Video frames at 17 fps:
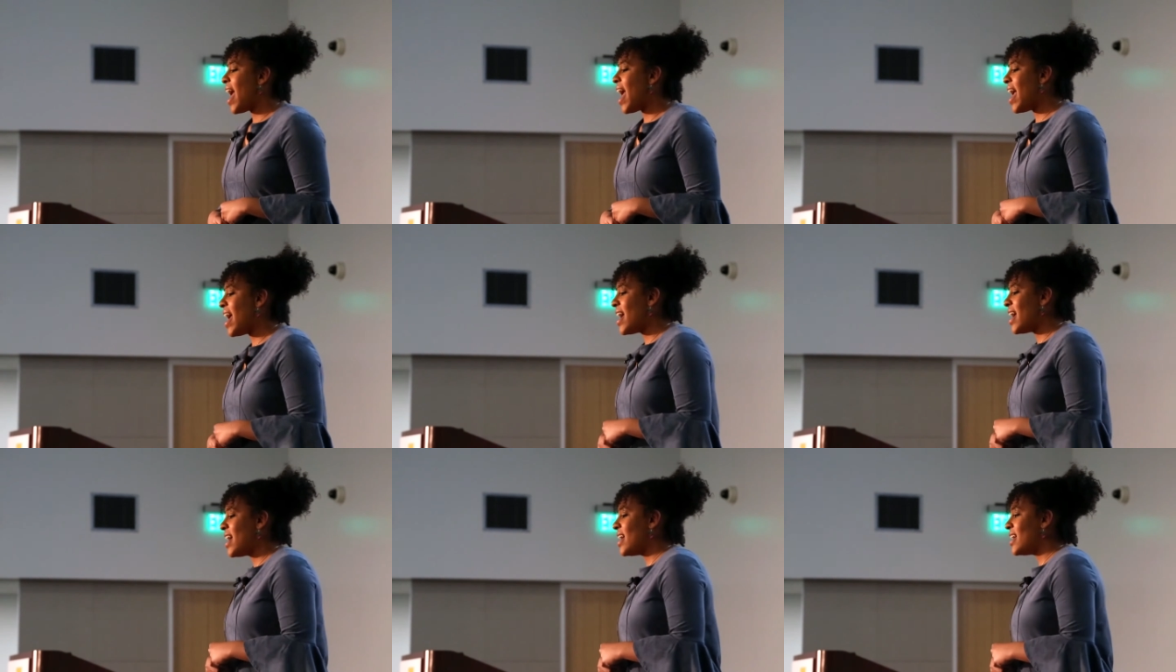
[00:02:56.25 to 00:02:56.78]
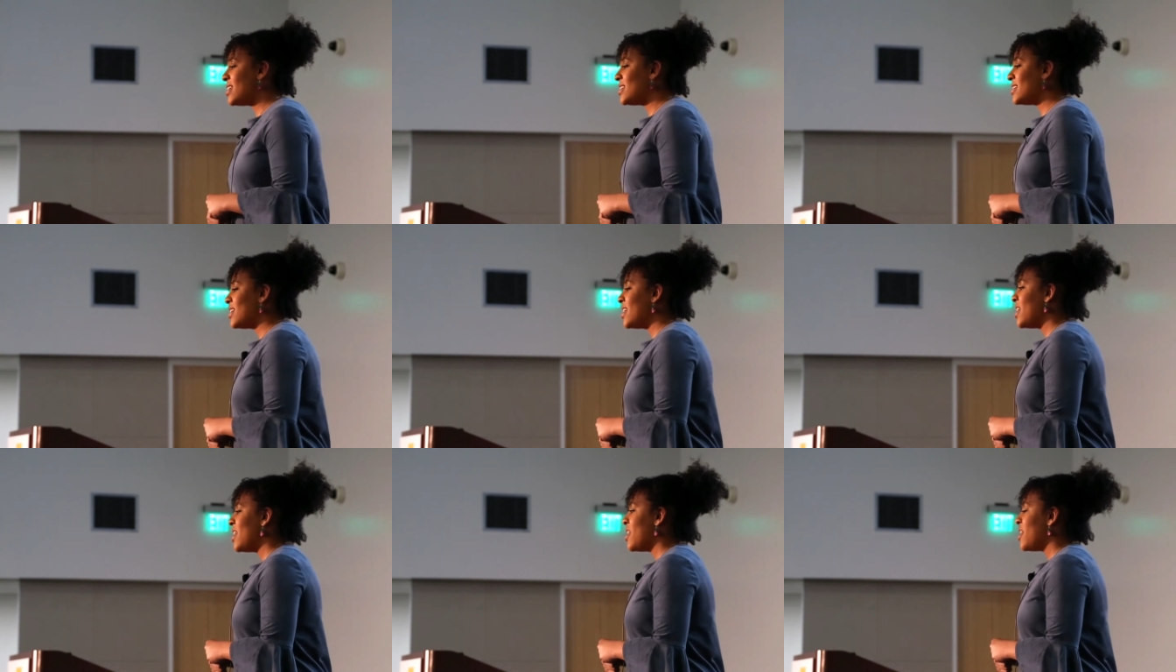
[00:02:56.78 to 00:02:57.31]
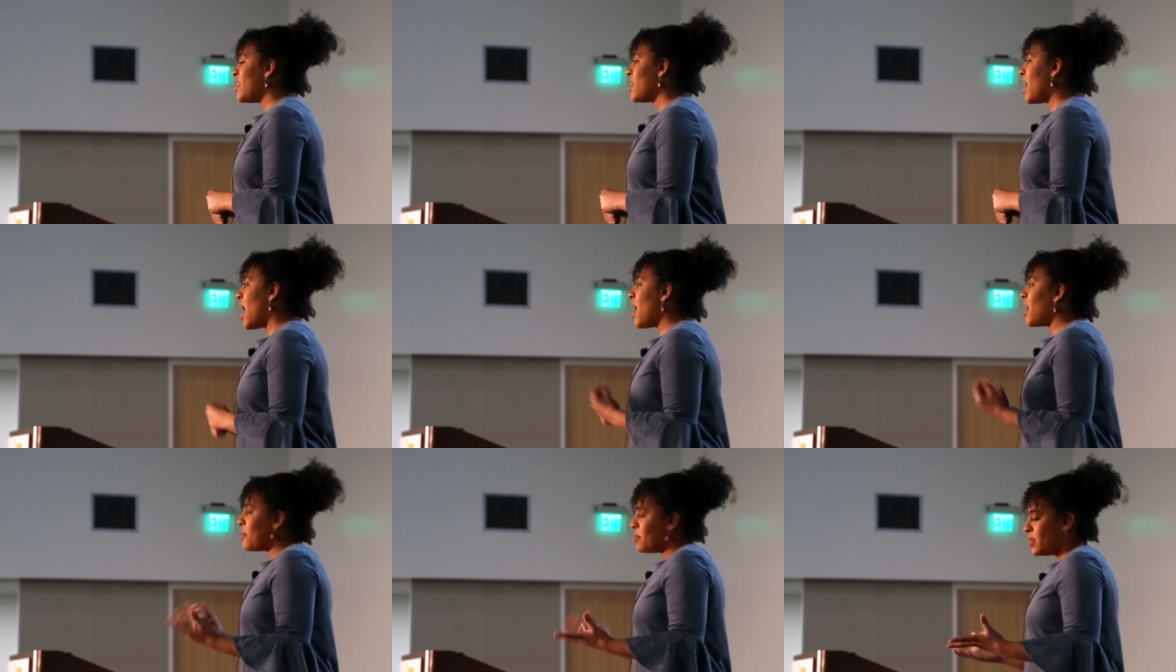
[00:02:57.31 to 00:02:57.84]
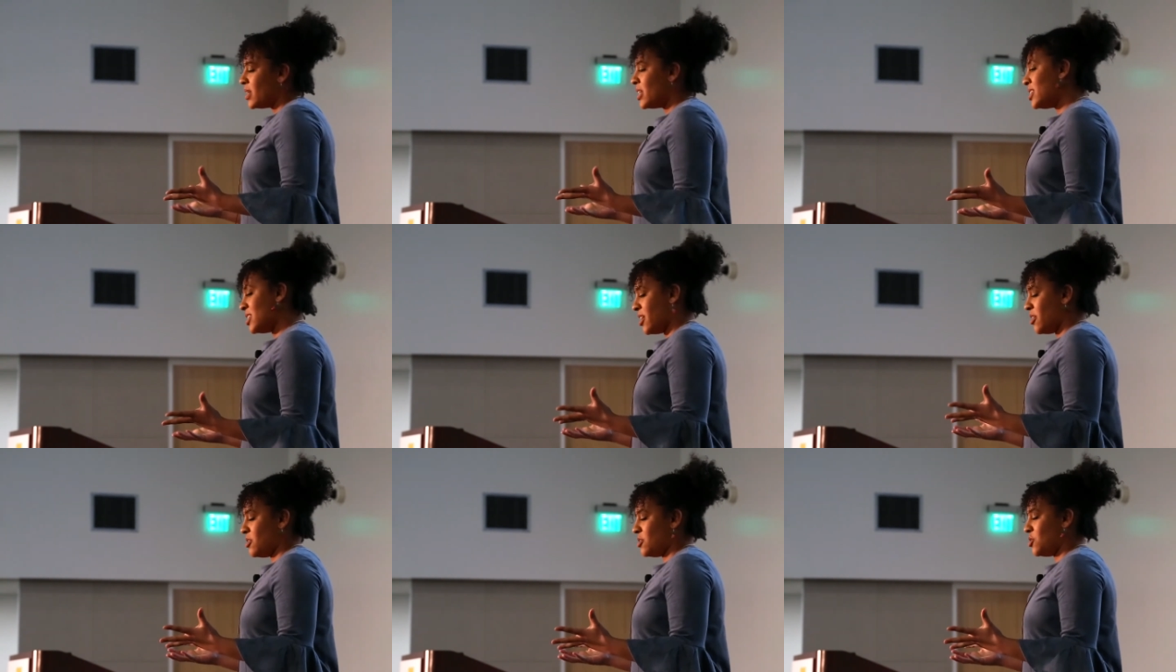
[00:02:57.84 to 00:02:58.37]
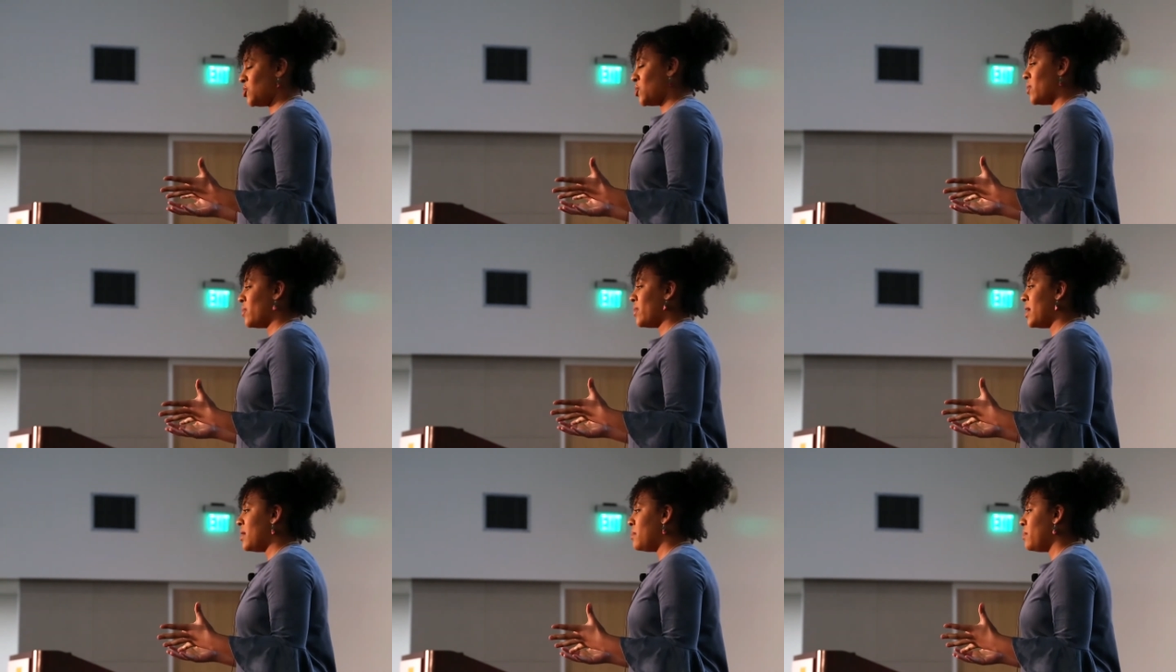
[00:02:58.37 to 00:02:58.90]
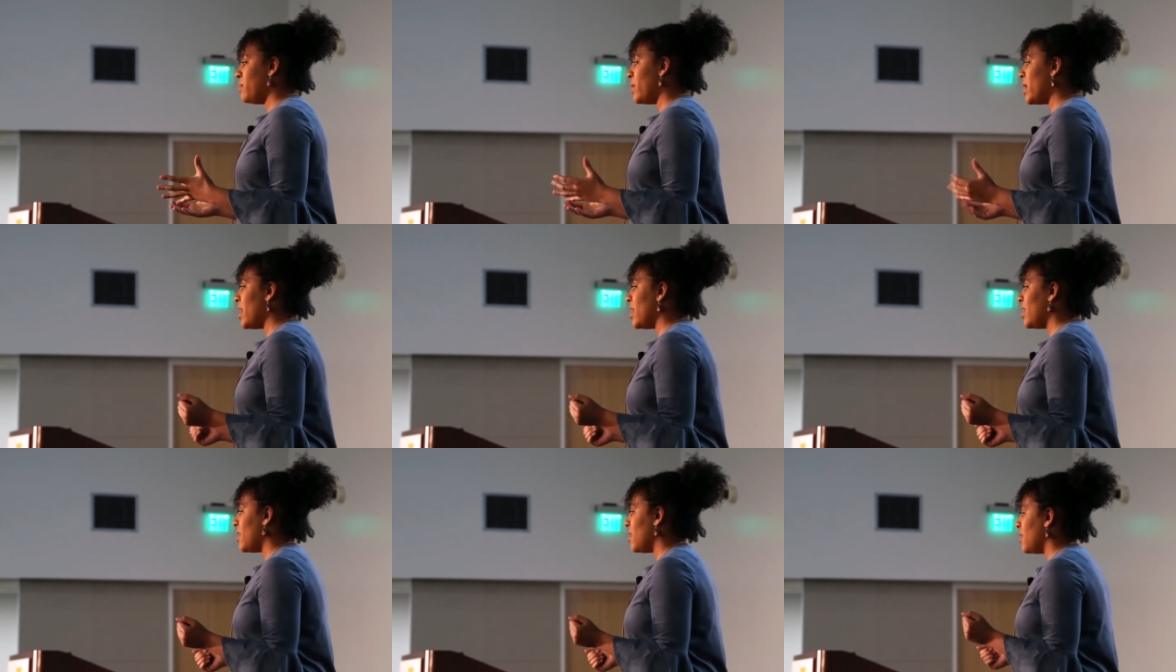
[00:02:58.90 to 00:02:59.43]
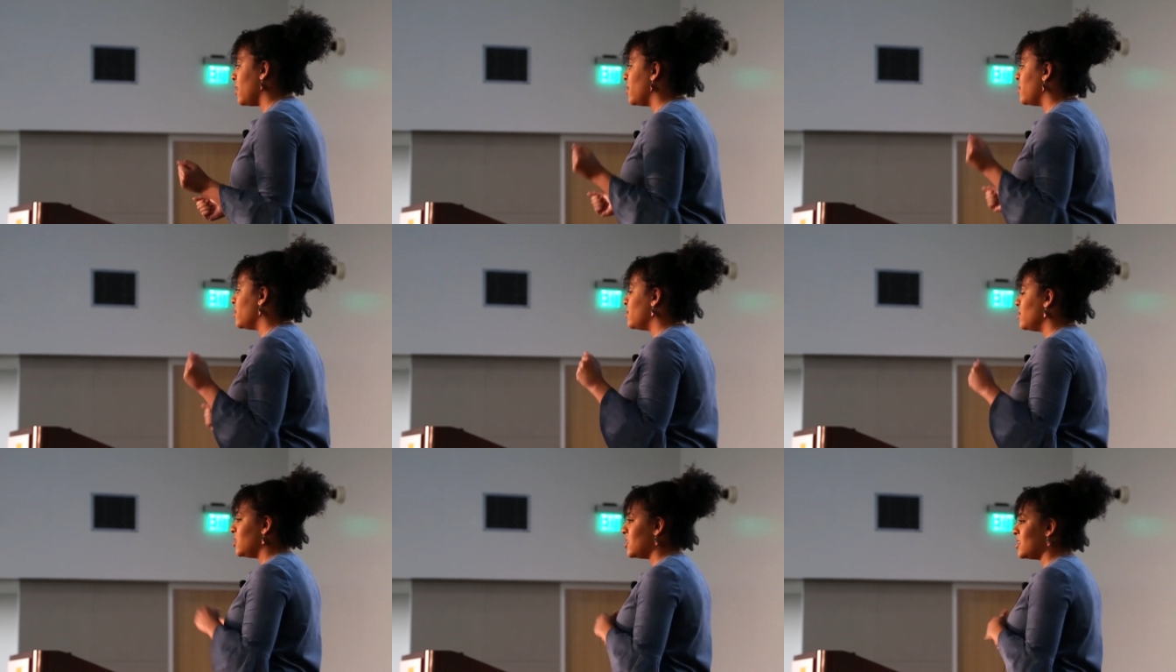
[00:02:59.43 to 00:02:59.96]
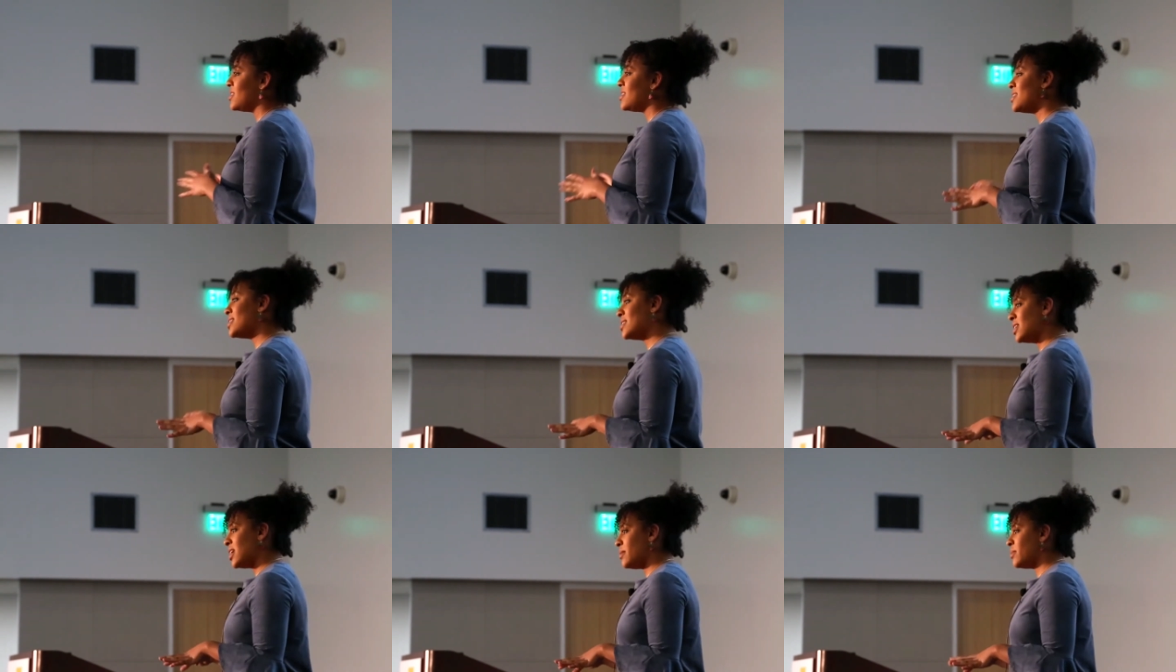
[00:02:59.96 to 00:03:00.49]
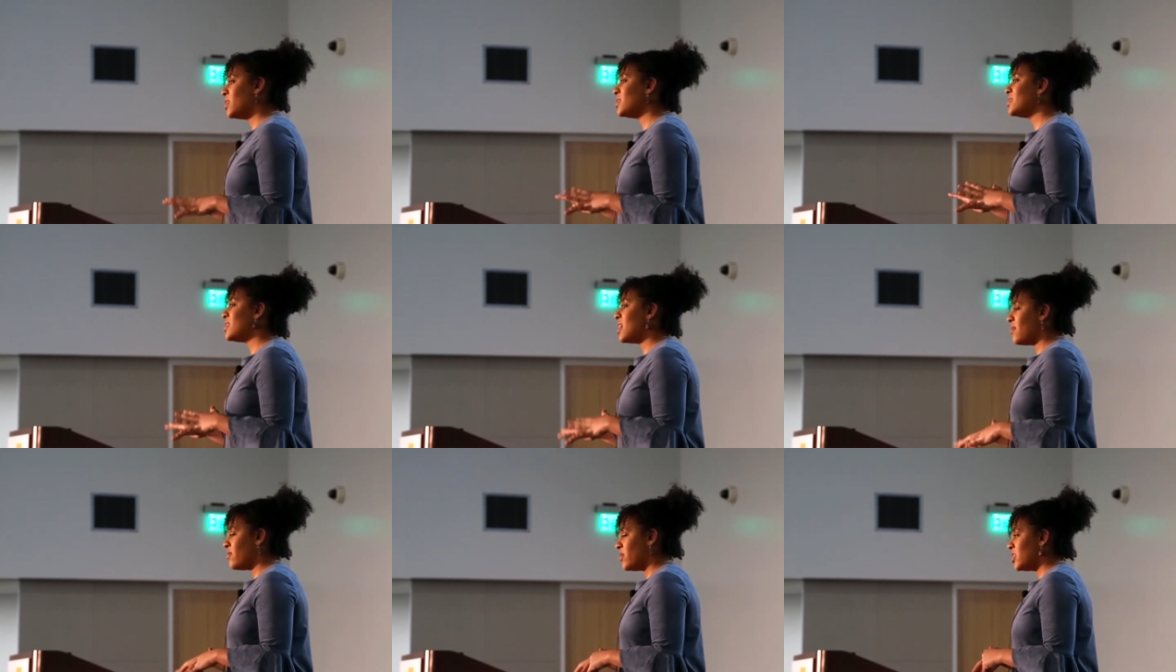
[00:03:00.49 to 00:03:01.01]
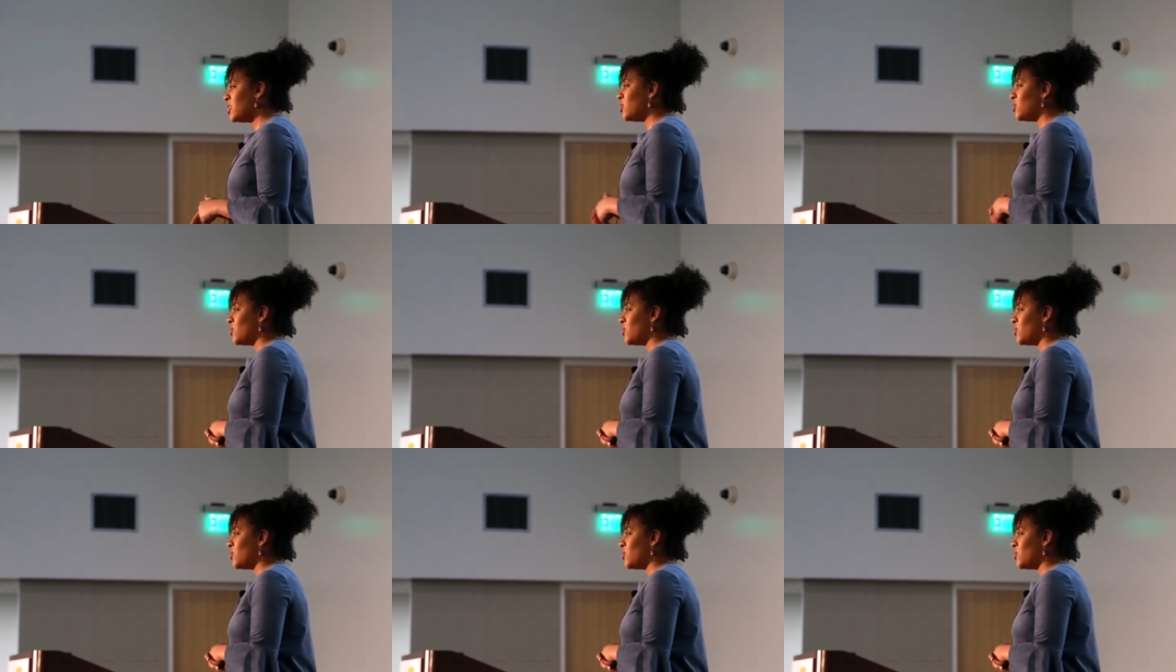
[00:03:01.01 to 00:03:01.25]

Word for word: And I'm going to tell you the short one, but just disclaimer it's not very